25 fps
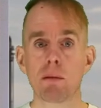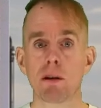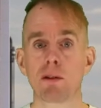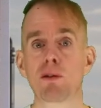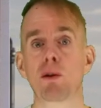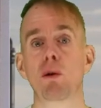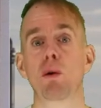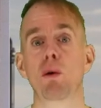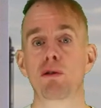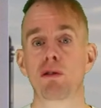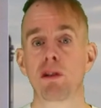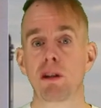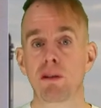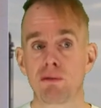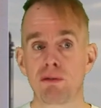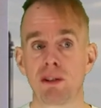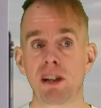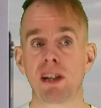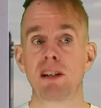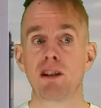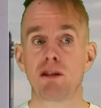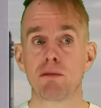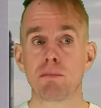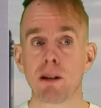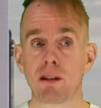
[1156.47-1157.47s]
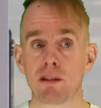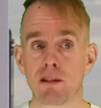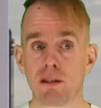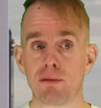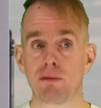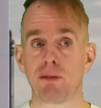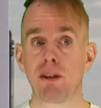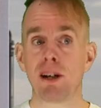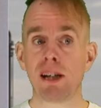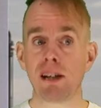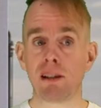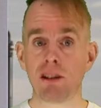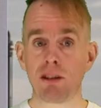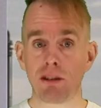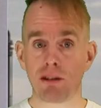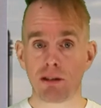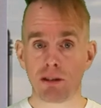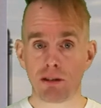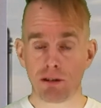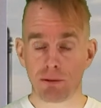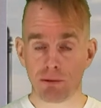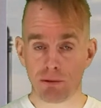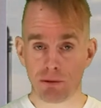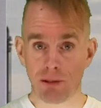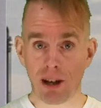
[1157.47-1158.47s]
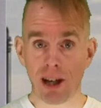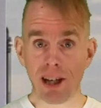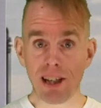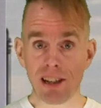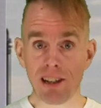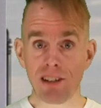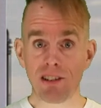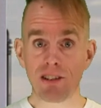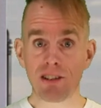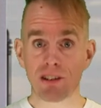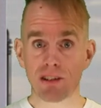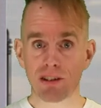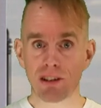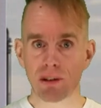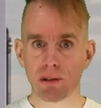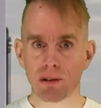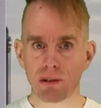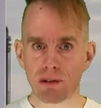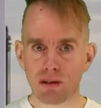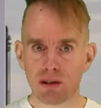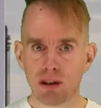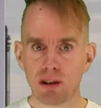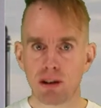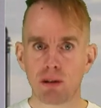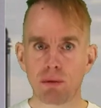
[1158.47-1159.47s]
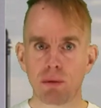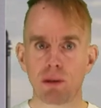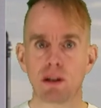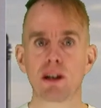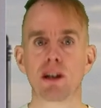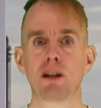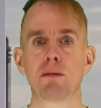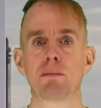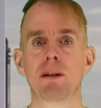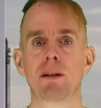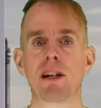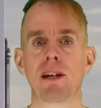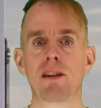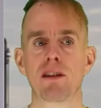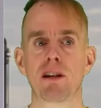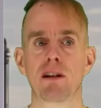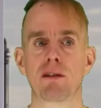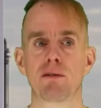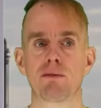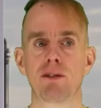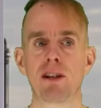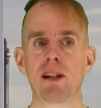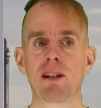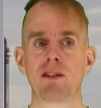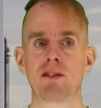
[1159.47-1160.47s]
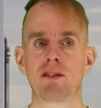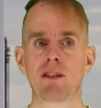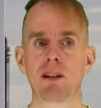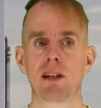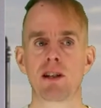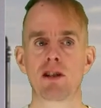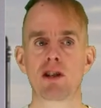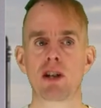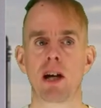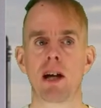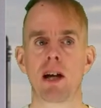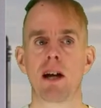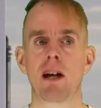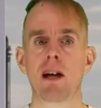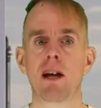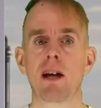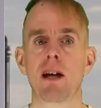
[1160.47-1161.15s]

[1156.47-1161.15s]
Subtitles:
But of course our feed is multiphase, so as soon as we go beneath our feed stage,